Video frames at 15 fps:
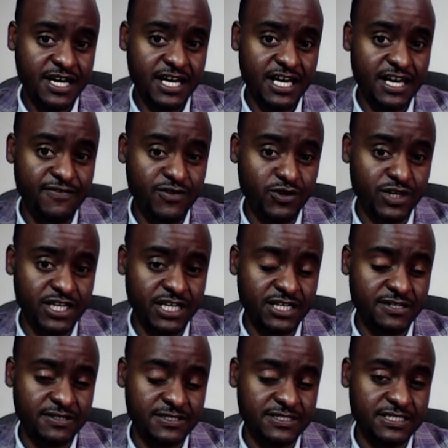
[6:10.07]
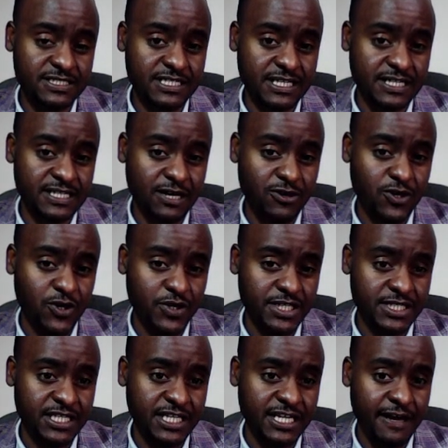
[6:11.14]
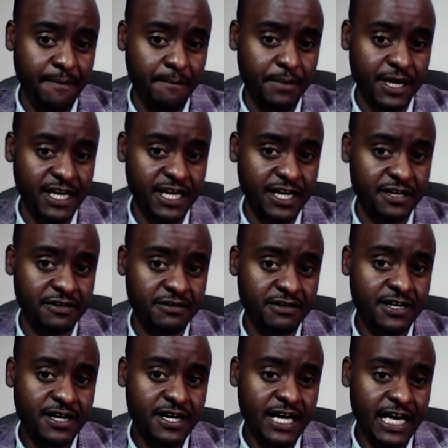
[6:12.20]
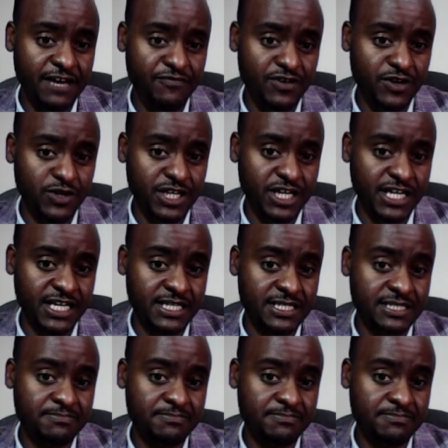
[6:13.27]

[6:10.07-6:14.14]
If you click, the code is in number here. If you click it,